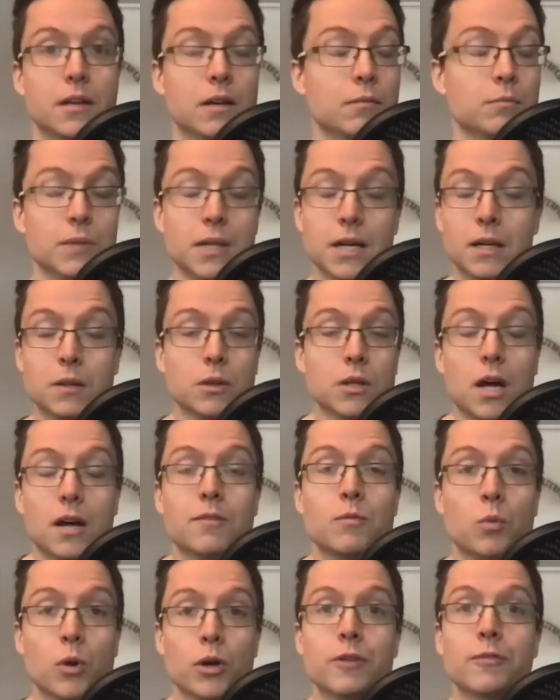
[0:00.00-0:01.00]
a lot of
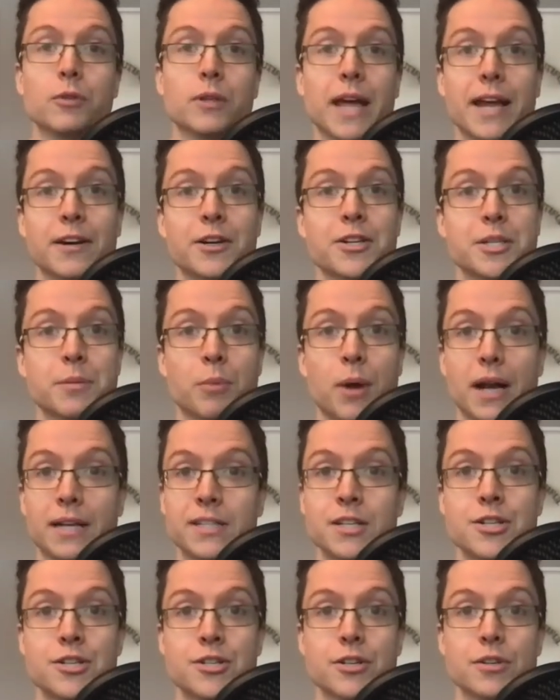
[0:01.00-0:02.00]
wonderful energy
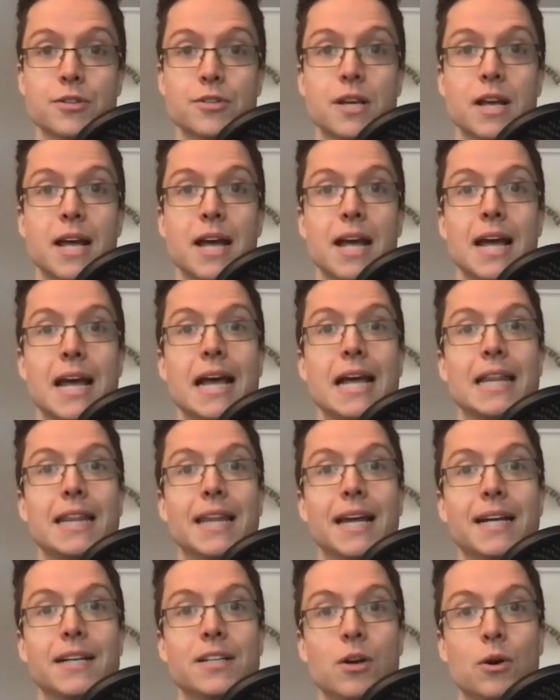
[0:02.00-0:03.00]
practitioners,
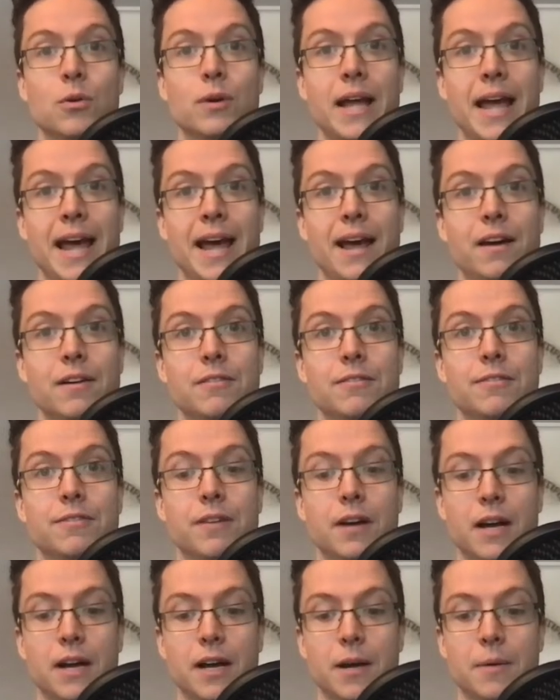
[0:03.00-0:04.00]
they don't have
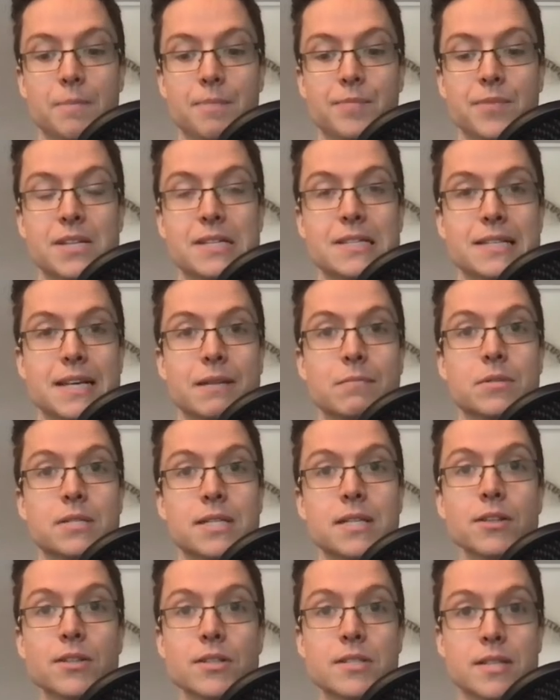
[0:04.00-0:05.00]
the same
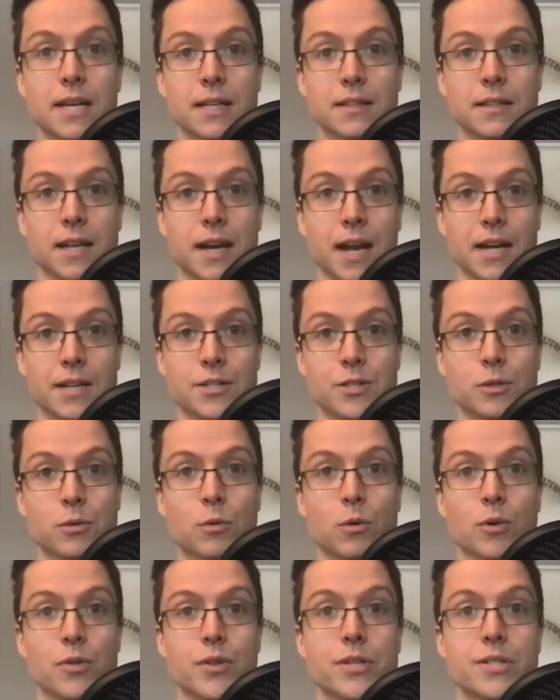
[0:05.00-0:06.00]
skill set that I do
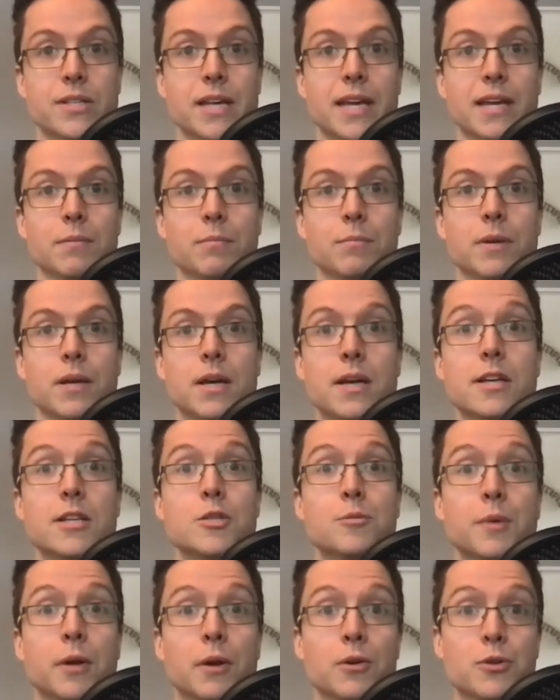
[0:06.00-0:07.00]
or the same
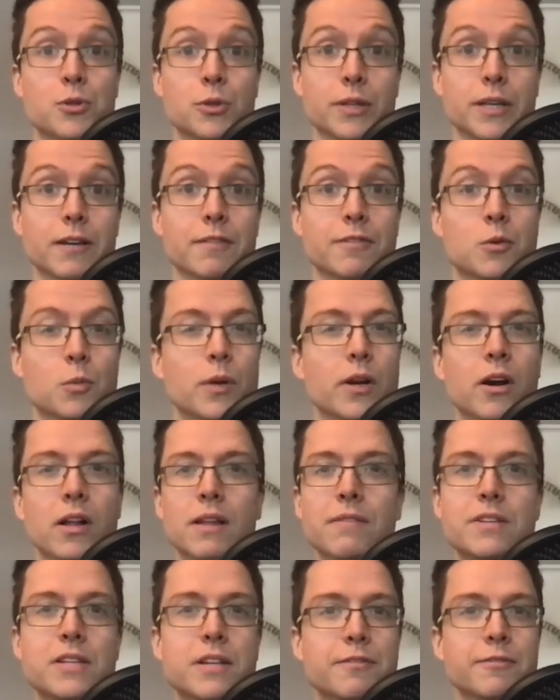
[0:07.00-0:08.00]
spiritual gift. We all
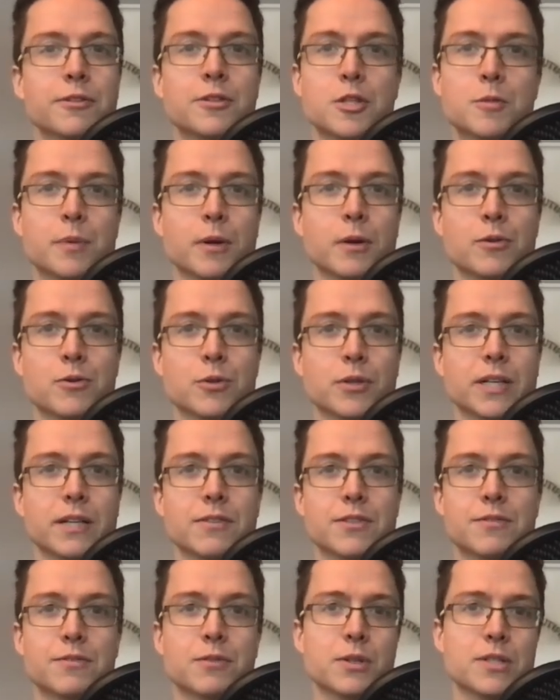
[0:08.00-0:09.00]
have different spiritual gifts.
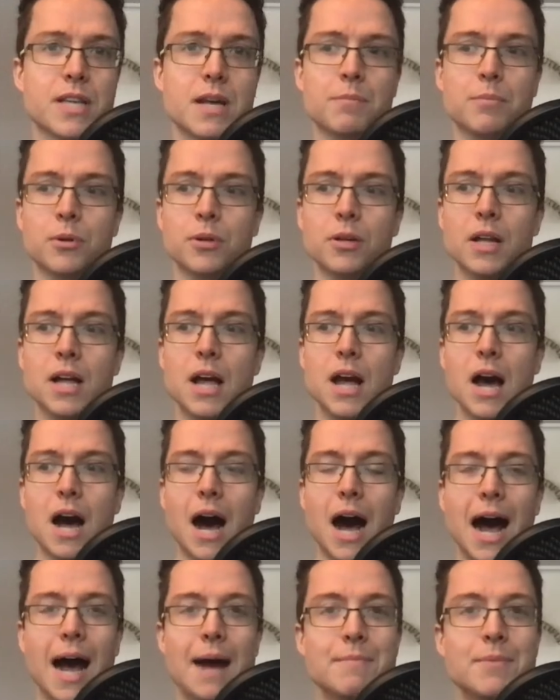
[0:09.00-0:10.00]
For example,
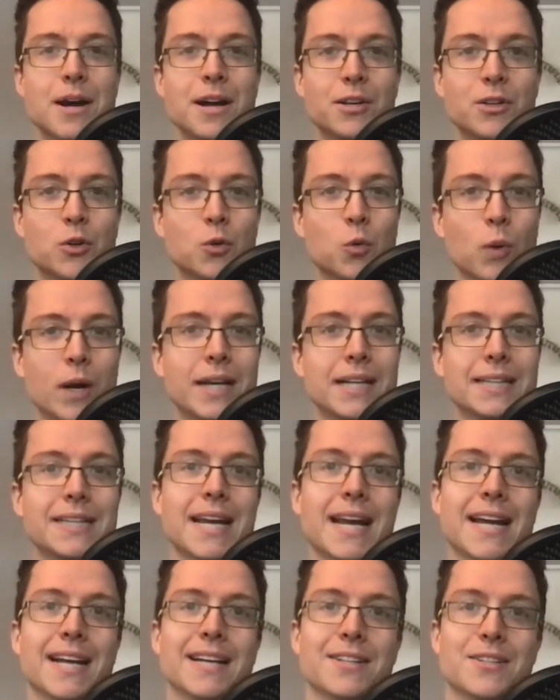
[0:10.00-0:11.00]
I'm not great at the
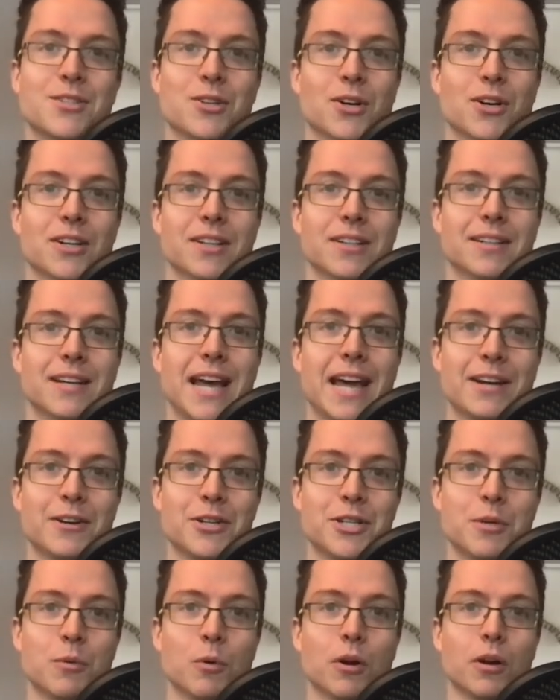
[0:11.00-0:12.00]
hands-on
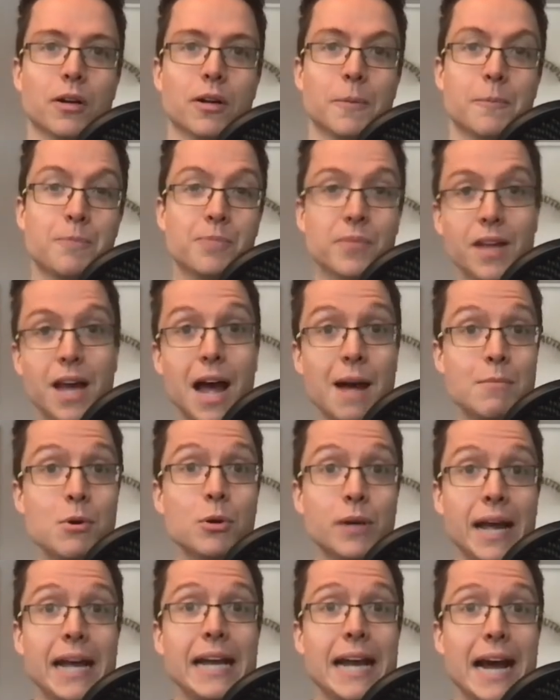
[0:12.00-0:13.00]
energy work. I'm
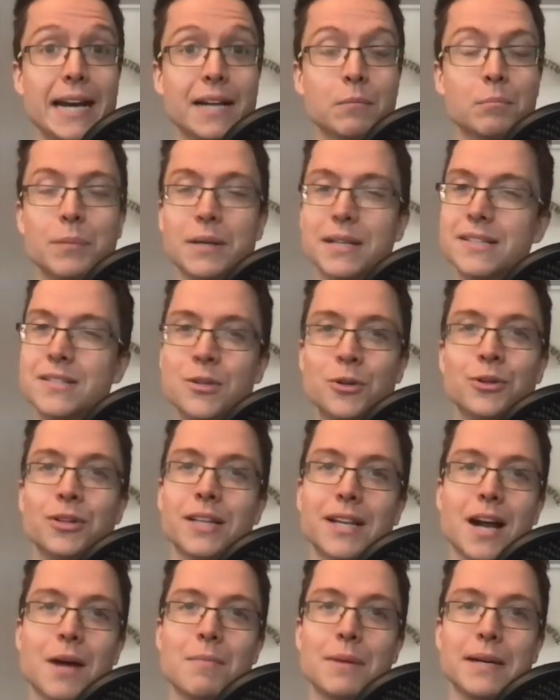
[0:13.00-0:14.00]
okay at it, but it's certainly
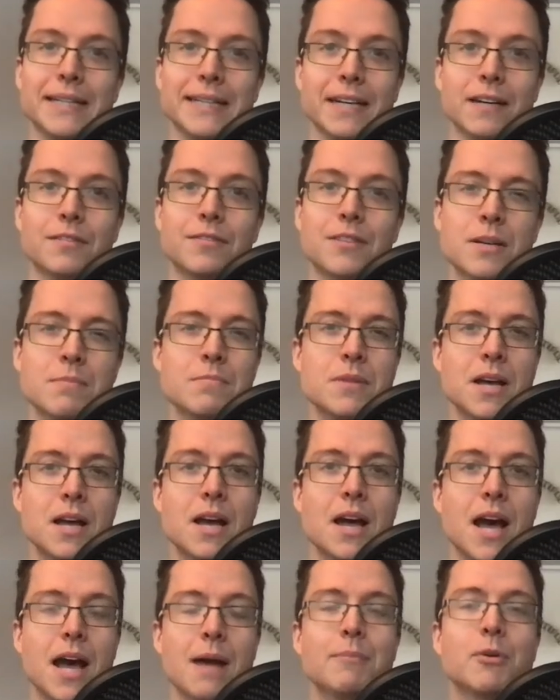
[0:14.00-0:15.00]
not my gift.
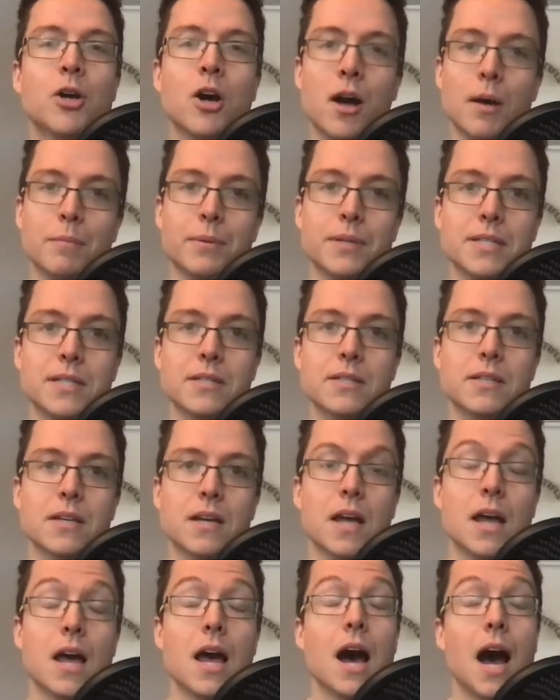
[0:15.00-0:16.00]
I'm competent.
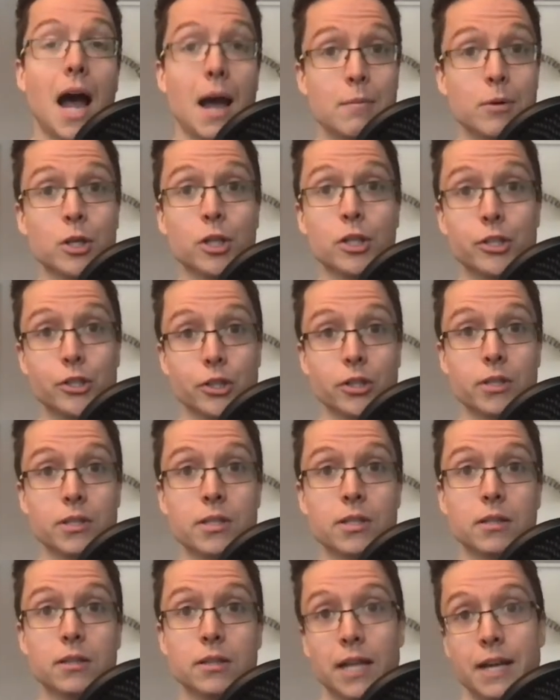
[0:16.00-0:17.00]
I'm a good
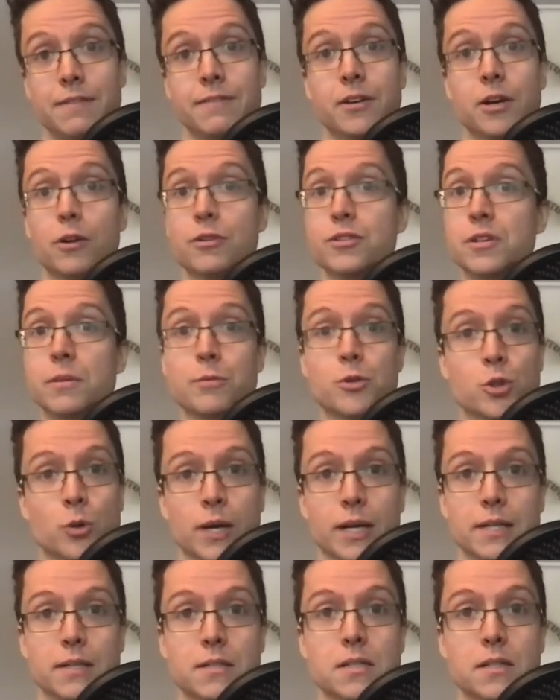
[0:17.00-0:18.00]
life coach. I'm
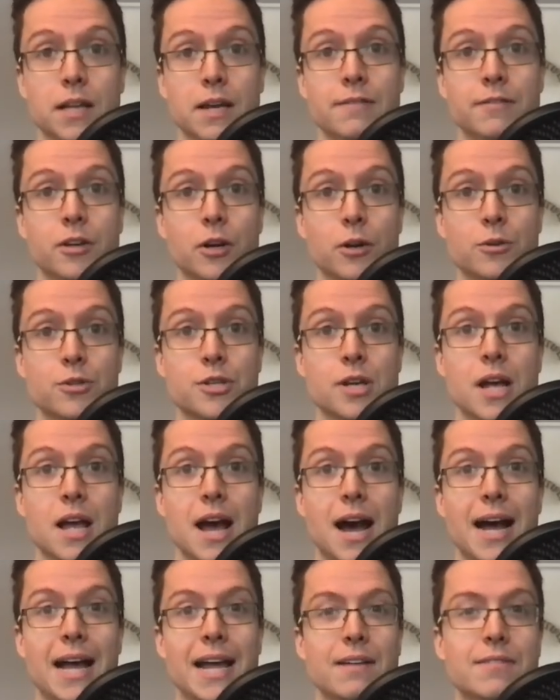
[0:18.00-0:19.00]
trained as a life coach.
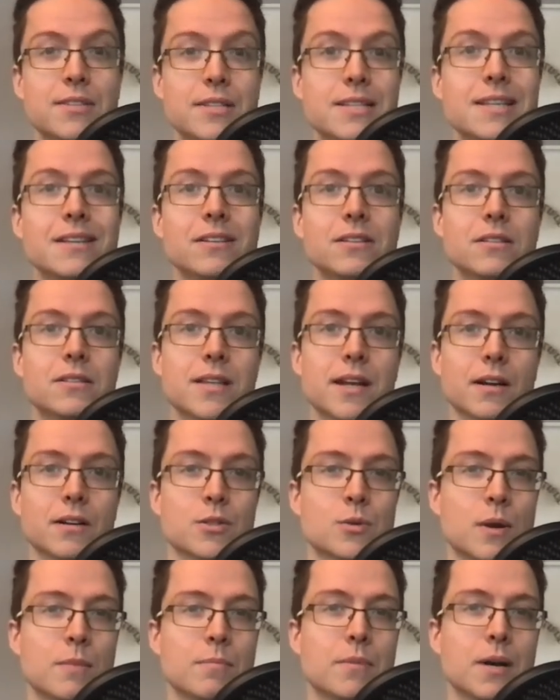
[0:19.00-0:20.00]
I have skills there, so
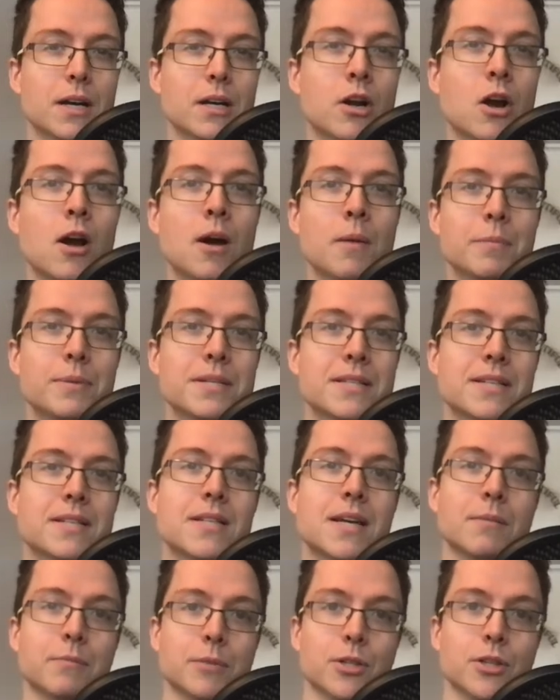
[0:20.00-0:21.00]
I'm competent,
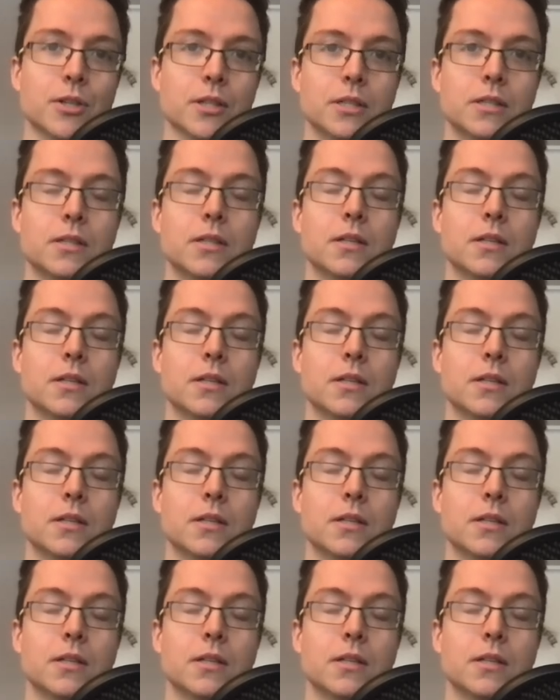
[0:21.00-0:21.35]
I'm good.